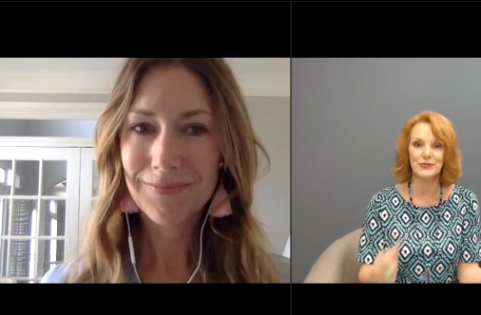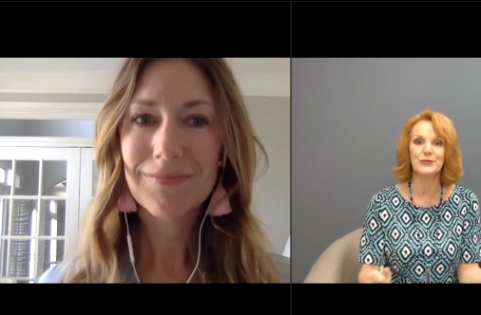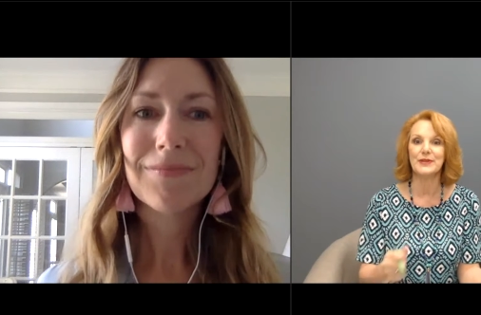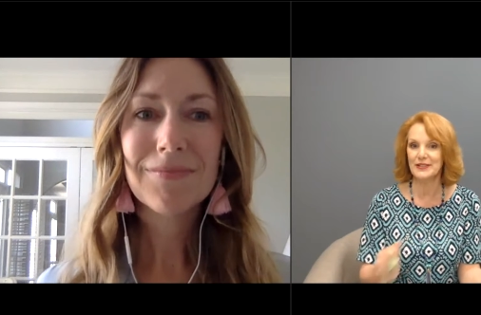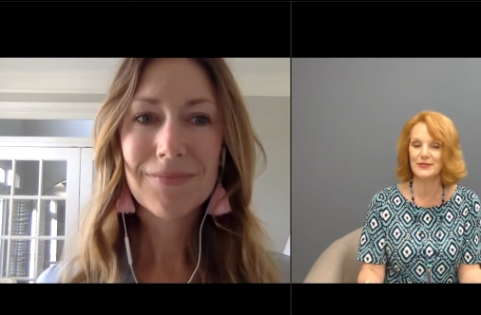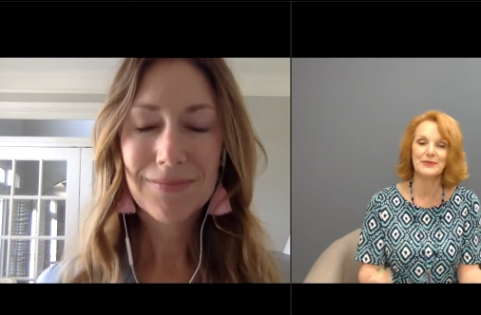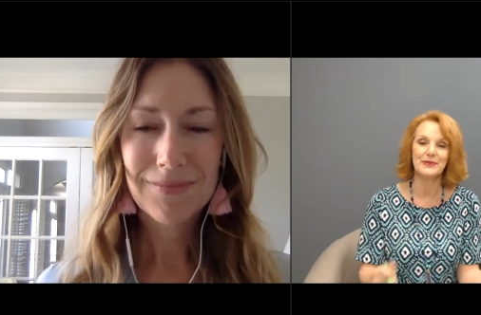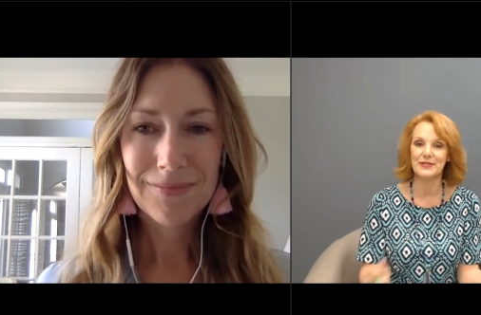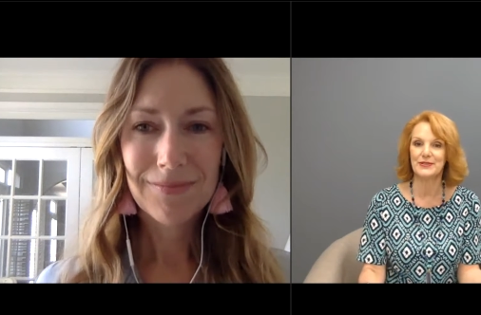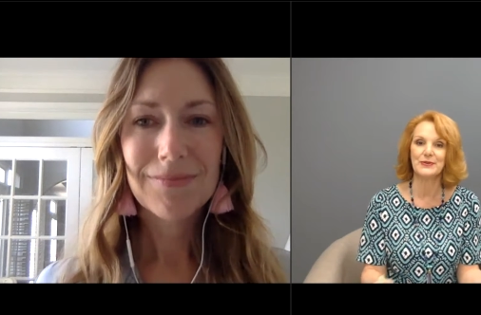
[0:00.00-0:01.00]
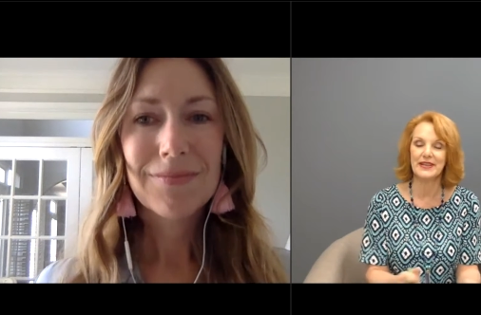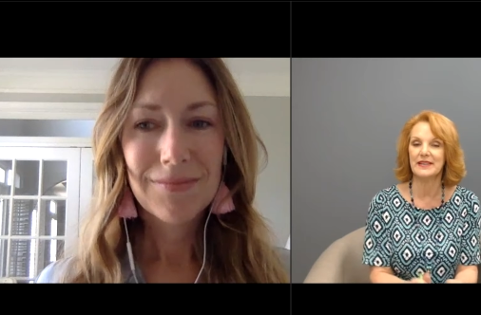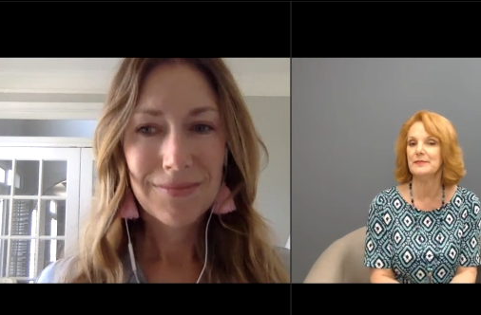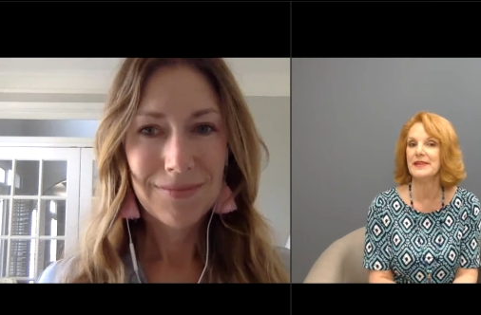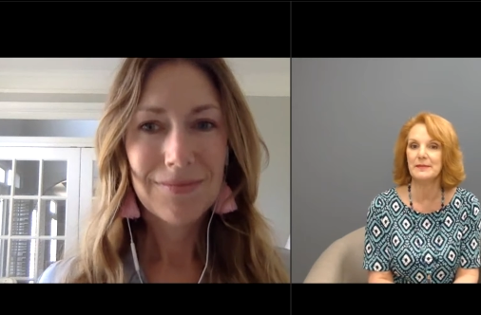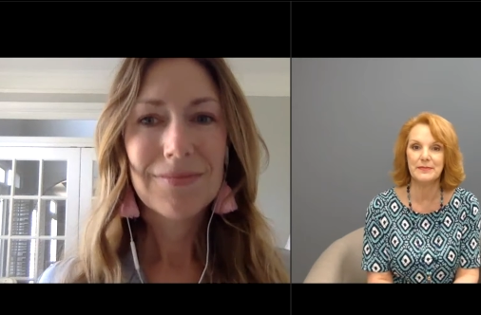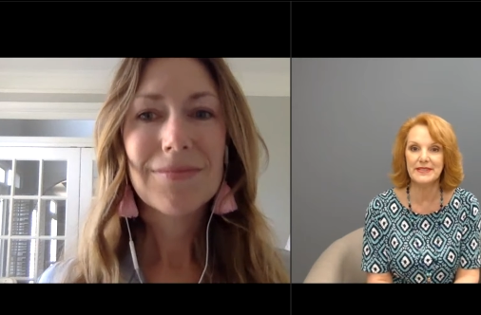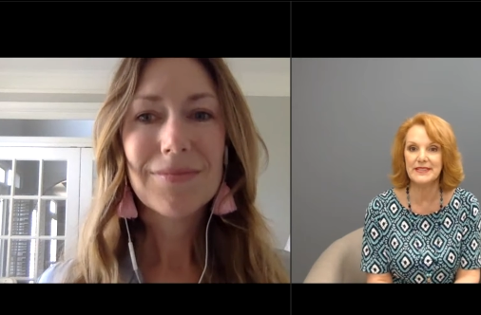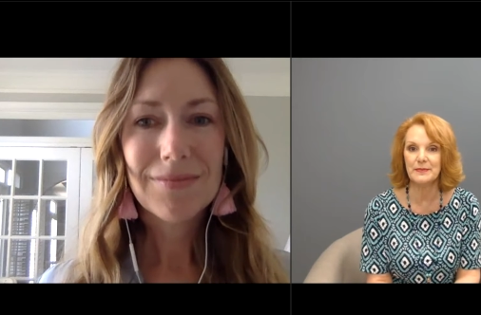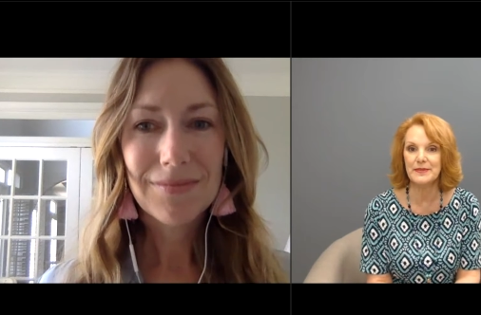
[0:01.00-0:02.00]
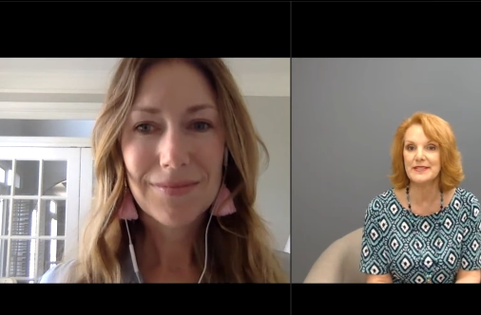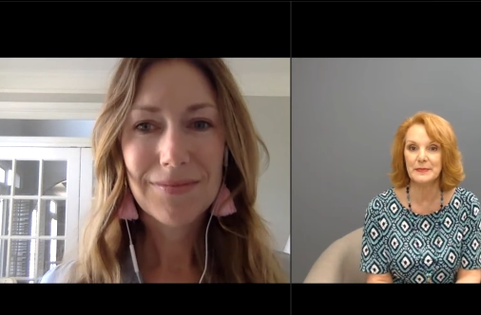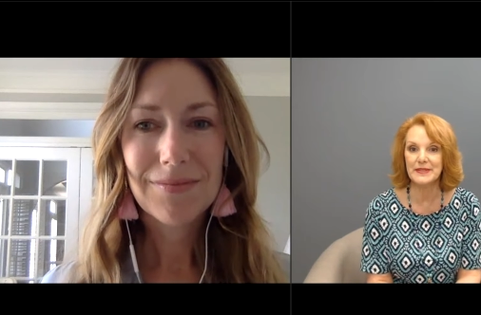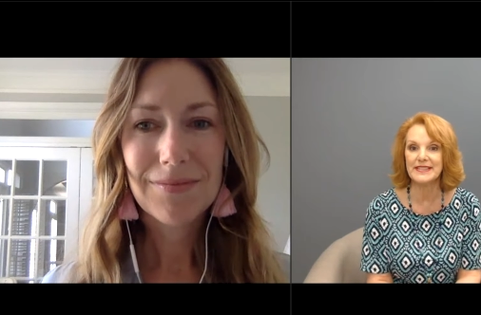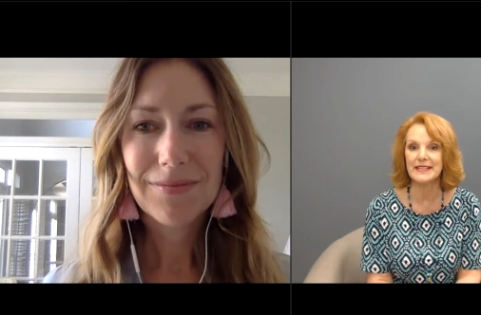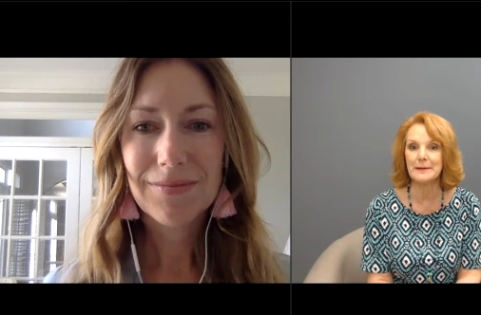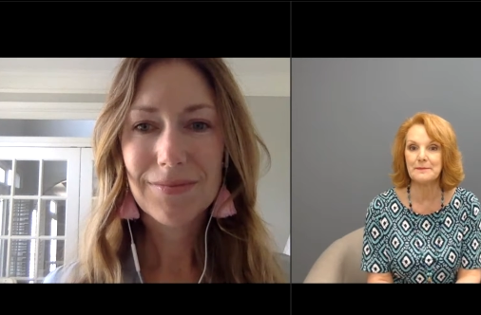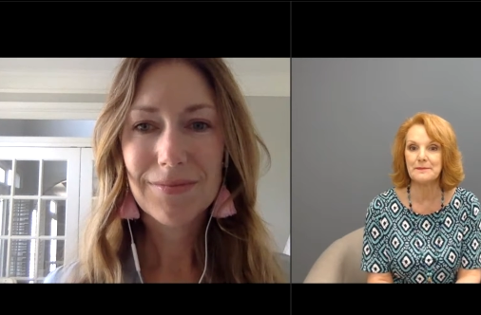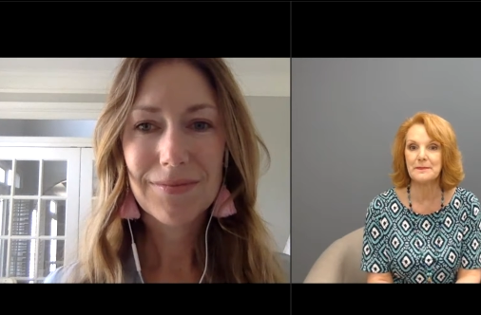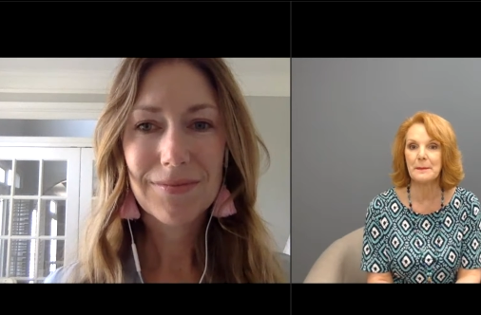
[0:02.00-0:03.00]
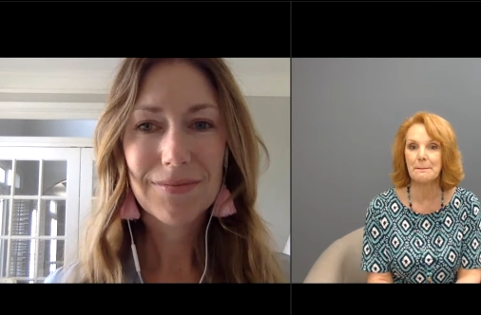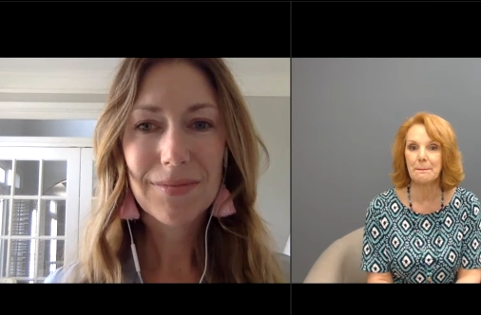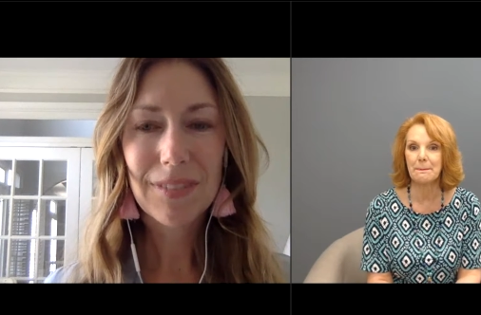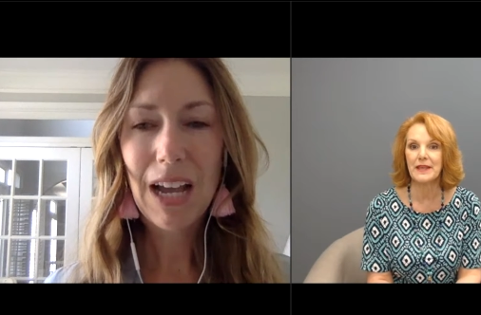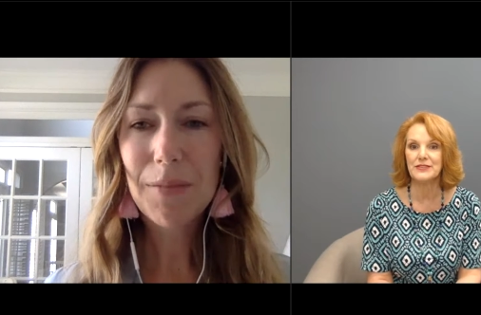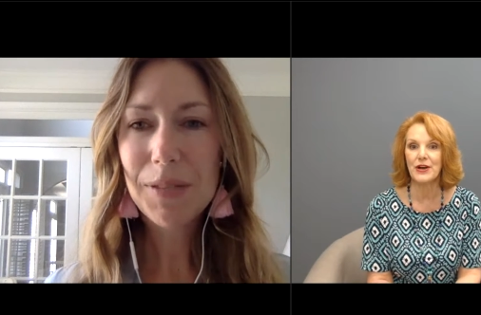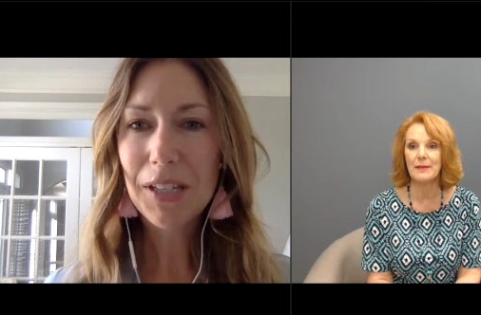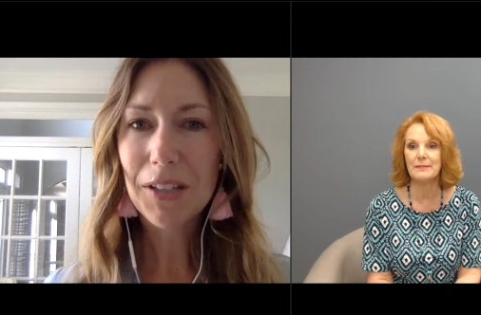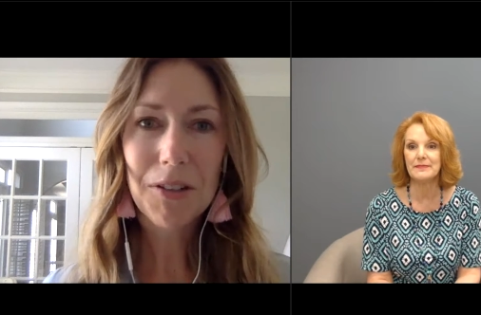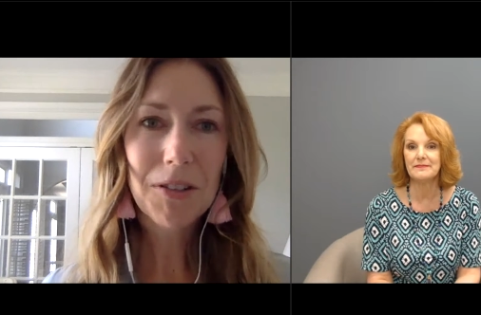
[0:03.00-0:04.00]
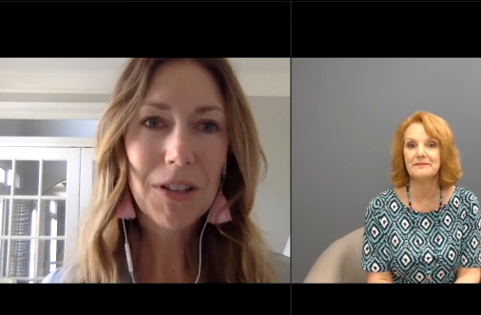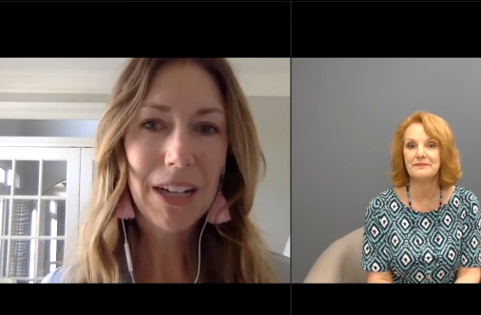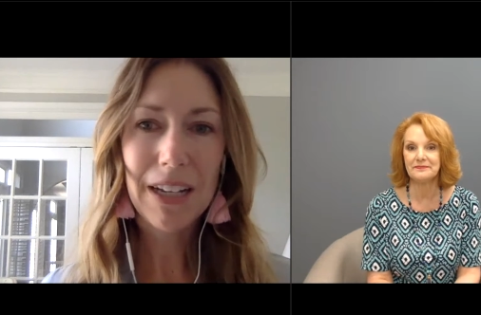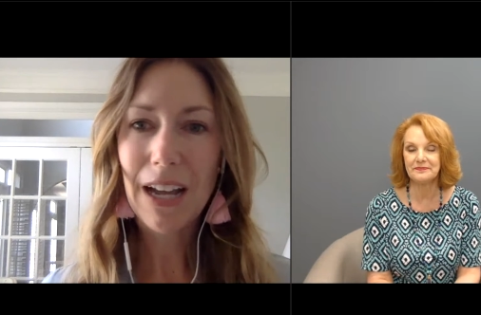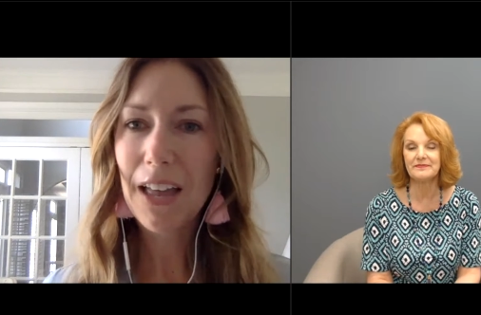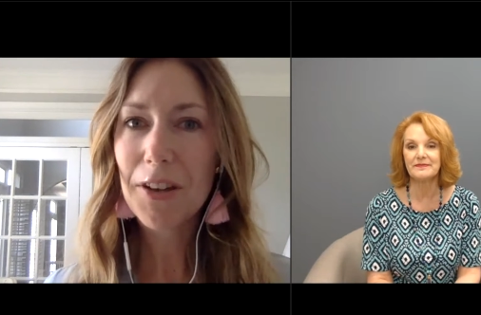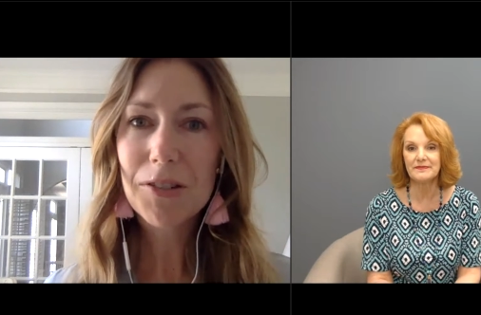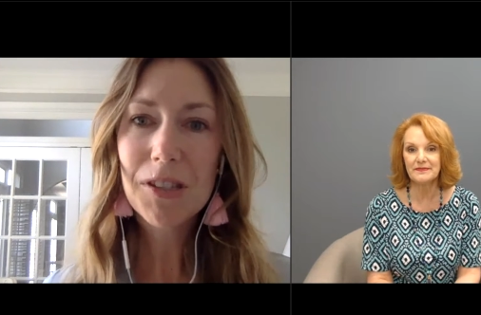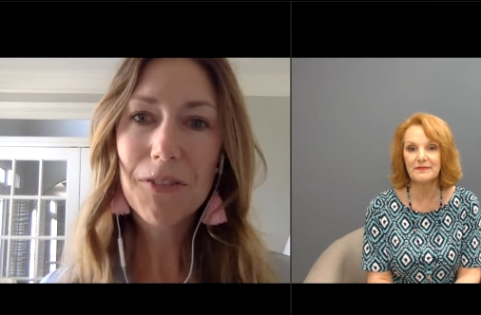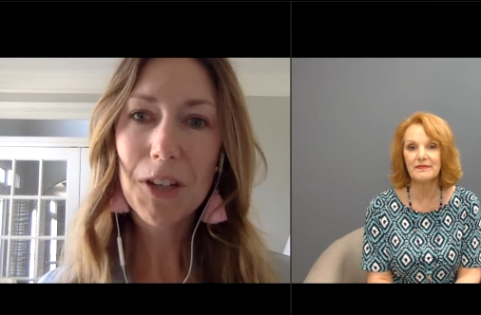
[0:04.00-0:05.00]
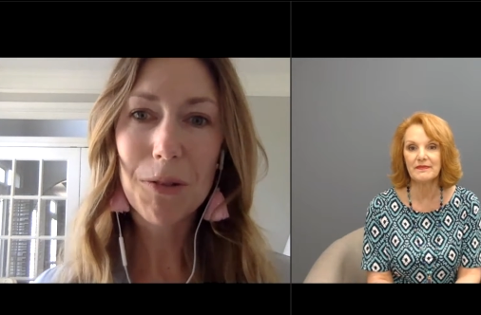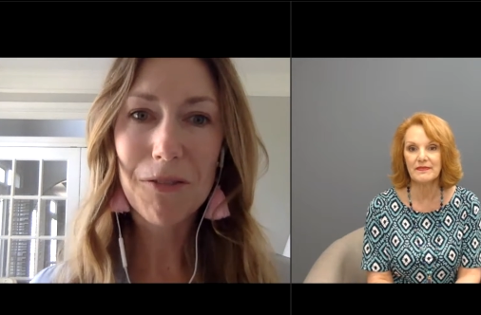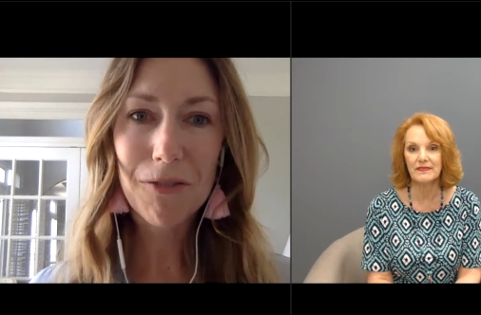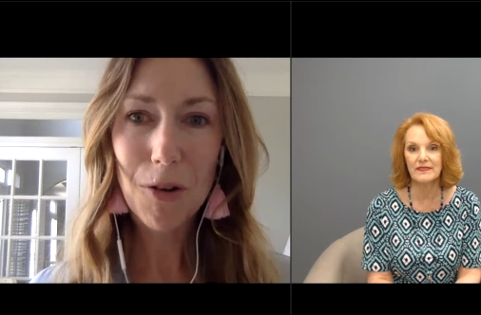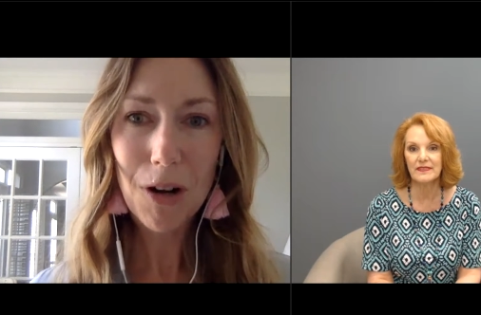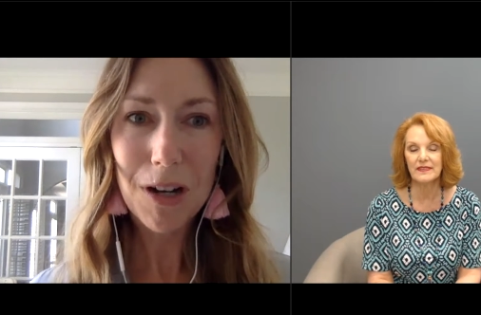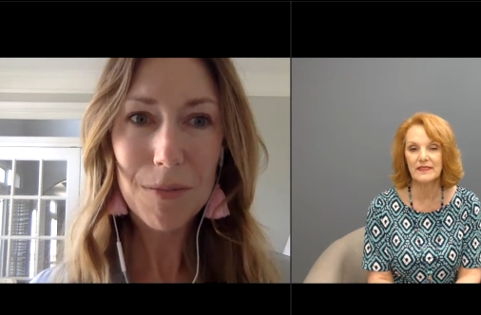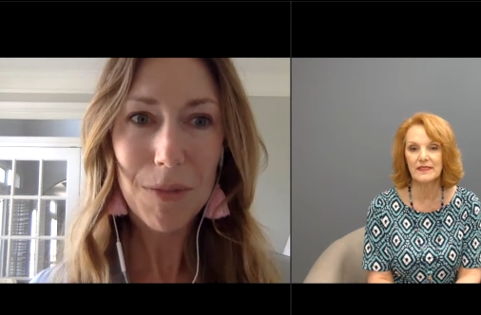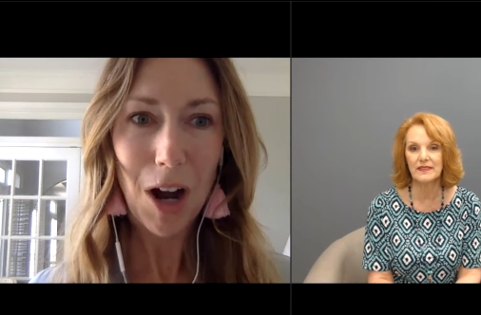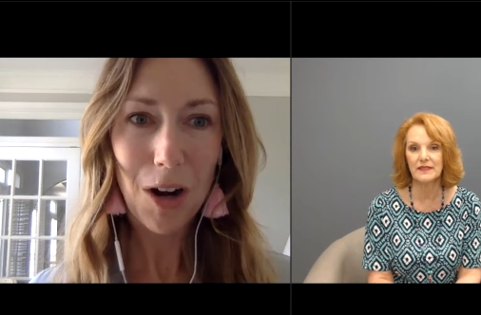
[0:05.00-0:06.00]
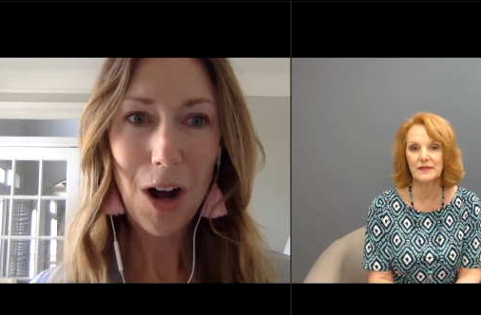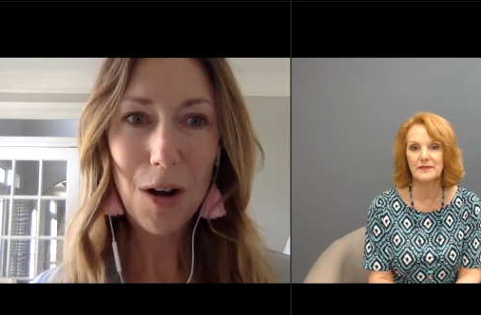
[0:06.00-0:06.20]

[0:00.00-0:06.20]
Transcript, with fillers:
Speaker 1: doing, doing, doing and being busy, busy, busy?
Speaker 2: Absolutely. So and those of you in forum are